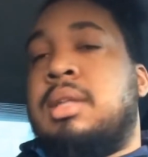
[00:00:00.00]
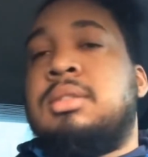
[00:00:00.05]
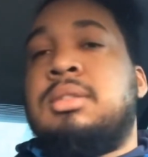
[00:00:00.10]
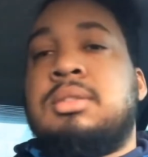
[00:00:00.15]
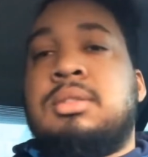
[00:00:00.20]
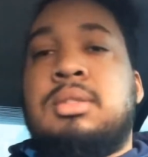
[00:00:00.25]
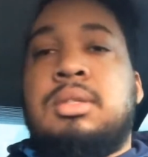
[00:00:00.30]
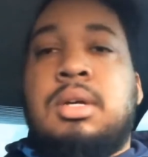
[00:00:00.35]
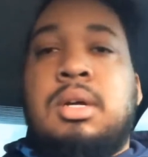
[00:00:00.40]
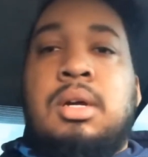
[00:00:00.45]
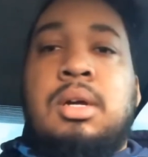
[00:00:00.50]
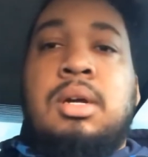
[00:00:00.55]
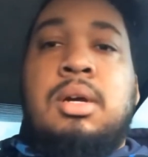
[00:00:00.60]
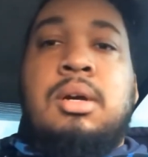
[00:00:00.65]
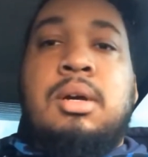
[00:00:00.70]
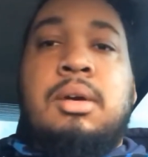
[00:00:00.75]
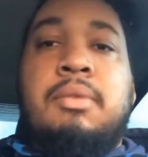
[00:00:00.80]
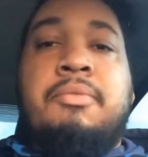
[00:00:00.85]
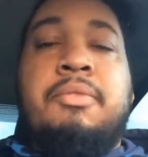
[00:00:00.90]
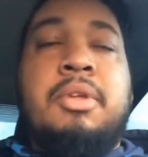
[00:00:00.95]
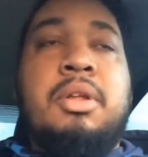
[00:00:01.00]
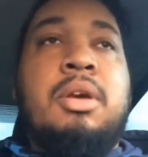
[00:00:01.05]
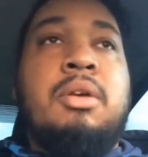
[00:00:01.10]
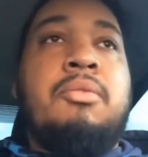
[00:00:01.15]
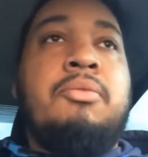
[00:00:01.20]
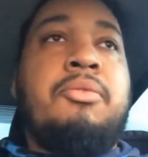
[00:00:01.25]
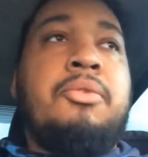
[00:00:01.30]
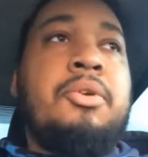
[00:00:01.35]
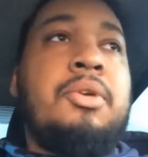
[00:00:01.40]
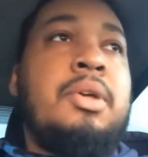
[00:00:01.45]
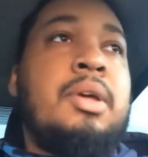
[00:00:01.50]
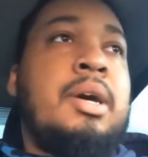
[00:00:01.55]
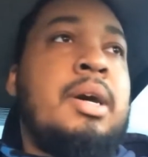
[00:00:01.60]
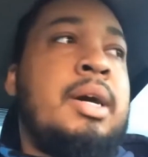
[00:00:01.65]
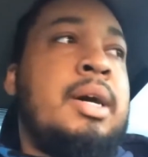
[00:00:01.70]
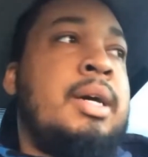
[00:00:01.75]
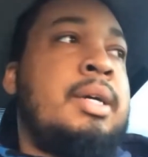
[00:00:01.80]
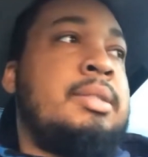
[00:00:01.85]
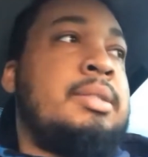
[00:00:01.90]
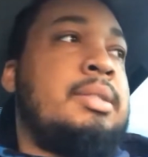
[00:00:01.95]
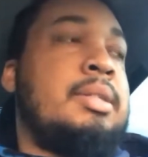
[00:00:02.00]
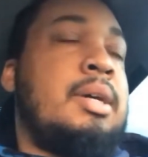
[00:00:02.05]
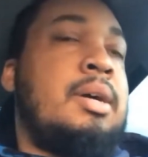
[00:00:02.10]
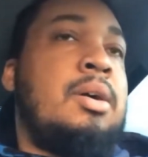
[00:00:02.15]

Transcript: it's just a video for you guys.